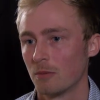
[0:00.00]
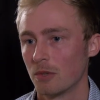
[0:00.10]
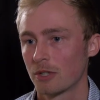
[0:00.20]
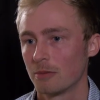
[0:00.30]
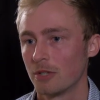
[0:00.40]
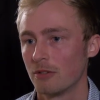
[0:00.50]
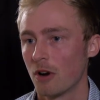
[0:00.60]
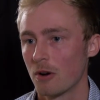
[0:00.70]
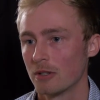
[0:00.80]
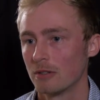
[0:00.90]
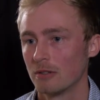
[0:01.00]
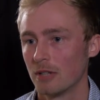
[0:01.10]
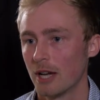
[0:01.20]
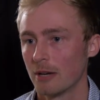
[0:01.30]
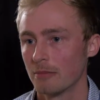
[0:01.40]
which can be grown
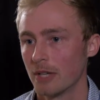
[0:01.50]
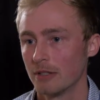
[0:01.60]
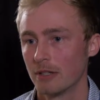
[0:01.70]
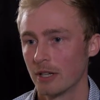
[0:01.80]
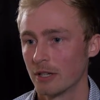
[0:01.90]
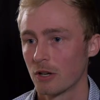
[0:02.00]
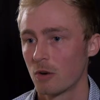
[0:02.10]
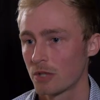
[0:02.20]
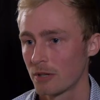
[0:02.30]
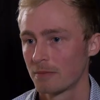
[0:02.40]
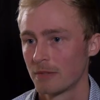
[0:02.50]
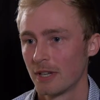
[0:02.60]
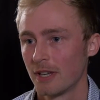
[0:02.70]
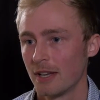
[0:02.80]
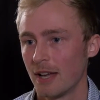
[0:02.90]
in a culture,
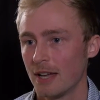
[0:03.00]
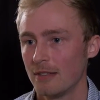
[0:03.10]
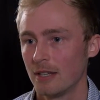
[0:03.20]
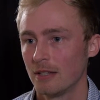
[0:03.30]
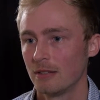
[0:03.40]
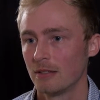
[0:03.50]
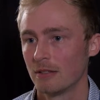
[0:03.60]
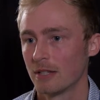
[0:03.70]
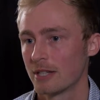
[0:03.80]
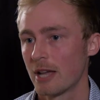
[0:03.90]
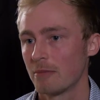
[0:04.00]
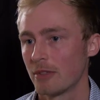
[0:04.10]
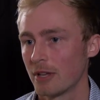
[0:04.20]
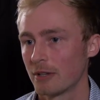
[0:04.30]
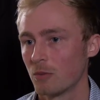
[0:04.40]
and then the same
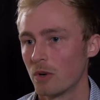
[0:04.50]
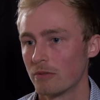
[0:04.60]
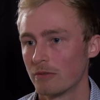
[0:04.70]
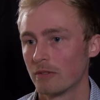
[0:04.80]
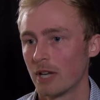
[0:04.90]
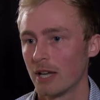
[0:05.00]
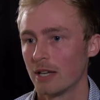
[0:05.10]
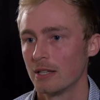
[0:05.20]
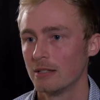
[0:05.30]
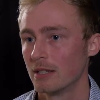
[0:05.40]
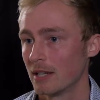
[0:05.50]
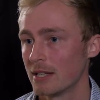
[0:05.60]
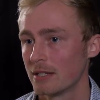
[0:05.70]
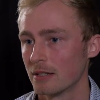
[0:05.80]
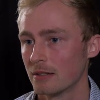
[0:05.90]
thing with a
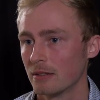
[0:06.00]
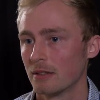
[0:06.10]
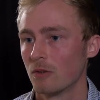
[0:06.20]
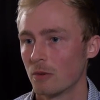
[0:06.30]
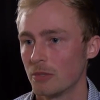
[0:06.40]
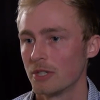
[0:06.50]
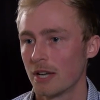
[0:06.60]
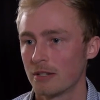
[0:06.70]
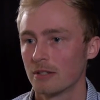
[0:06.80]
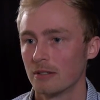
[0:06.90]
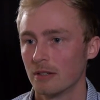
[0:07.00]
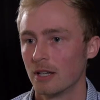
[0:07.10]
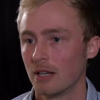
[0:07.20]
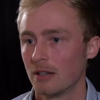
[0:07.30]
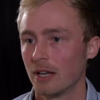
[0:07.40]
deletion or a mutation
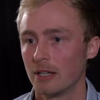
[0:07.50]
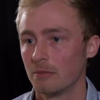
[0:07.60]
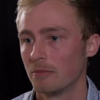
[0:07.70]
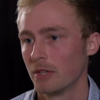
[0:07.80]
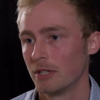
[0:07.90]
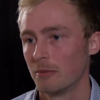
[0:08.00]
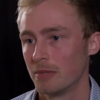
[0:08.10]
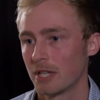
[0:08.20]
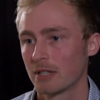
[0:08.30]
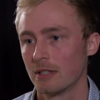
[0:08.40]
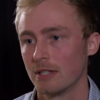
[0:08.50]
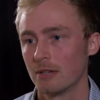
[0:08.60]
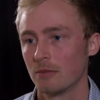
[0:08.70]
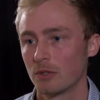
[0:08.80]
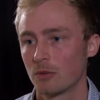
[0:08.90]
in the particular
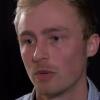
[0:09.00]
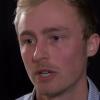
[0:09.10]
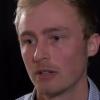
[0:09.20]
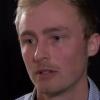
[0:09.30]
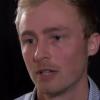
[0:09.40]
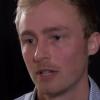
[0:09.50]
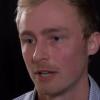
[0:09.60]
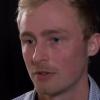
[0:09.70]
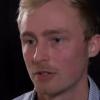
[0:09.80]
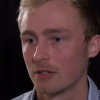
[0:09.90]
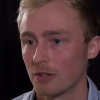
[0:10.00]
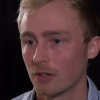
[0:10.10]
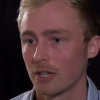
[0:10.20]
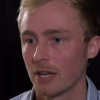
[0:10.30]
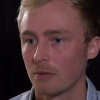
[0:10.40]
gene which we're interested in
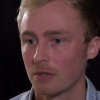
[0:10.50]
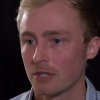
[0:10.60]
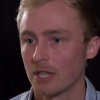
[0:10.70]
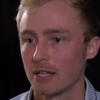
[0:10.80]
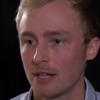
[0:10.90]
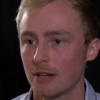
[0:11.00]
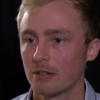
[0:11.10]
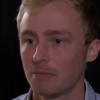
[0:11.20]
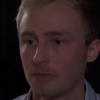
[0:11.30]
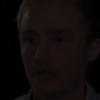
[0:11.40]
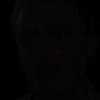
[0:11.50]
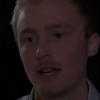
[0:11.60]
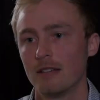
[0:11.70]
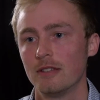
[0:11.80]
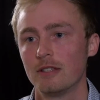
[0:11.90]
looking at, which is E-cadherin.
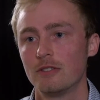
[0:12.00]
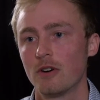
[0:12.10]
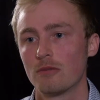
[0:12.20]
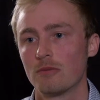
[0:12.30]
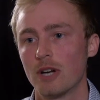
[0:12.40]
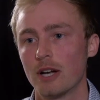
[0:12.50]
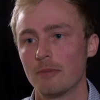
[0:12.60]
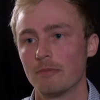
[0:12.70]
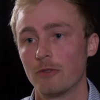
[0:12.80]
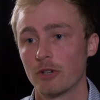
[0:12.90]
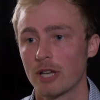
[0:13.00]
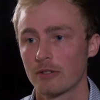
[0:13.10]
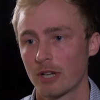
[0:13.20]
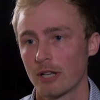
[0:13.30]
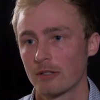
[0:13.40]
And there's not, for
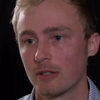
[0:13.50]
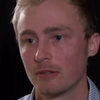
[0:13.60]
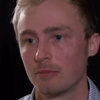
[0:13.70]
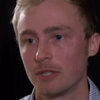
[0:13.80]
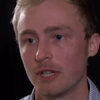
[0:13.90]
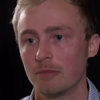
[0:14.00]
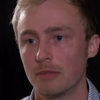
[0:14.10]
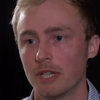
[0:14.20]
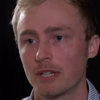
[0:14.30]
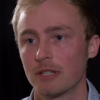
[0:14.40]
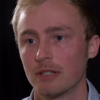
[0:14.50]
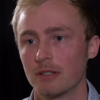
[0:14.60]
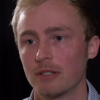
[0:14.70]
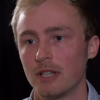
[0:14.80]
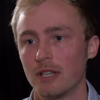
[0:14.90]
gastric cancer in
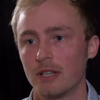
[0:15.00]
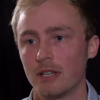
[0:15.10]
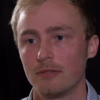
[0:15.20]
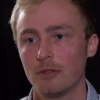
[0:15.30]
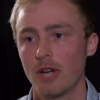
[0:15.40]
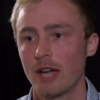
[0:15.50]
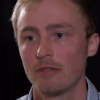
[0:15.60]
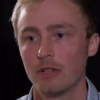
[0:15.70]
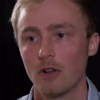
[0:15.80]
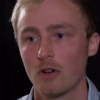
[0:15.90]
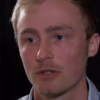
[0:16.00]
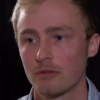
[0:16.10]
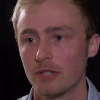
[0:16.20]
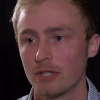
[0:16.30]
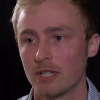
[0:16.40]
particular, if you have a loss
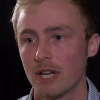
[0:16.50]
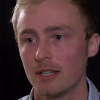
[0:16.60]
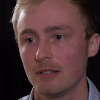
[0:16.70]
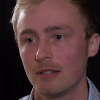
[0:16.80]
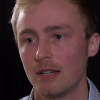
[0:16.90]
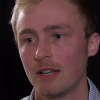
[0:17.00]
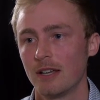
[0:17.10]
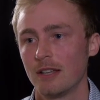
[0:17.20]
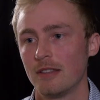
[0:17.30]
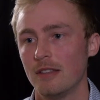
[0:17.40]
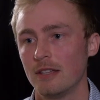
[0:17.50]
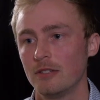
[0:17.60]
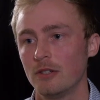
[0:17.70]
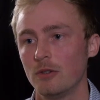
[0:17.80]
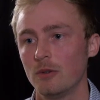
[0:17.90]
of this gene,
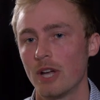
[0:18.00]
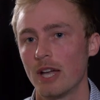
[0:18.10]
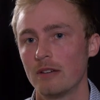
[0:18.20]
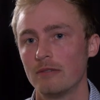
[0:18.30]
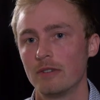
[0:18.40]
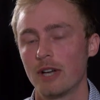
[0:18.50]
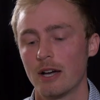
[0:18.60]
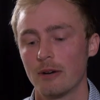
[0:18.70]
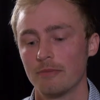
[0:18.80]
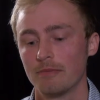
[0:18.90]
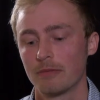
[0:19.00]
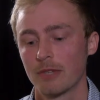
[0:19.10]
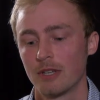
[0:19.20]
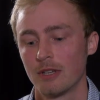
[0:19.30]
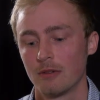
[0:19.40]
then you have
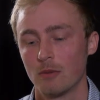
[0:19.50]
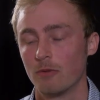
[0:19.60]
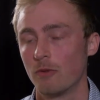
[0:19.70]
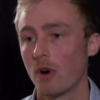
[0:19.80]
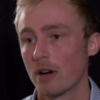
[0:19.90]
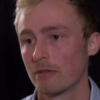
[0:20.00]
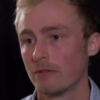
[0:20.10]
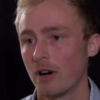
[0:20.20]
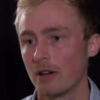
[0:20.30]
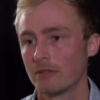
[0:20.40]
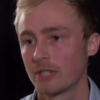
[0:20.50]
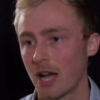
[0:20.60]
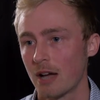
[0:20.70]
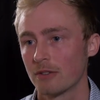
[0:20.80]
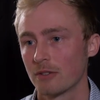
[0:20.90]
well, 4 out of 5
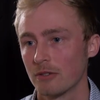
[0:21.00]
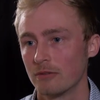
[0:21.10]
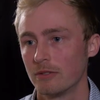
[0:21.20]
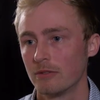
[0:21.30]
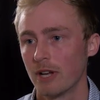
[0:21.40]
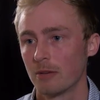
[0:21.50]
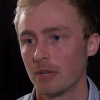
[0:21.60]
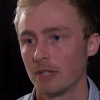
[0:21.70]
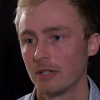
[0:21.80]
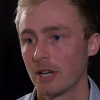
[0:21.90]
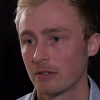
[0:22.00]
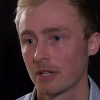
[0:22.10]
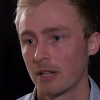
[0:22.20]
chance of developing gastric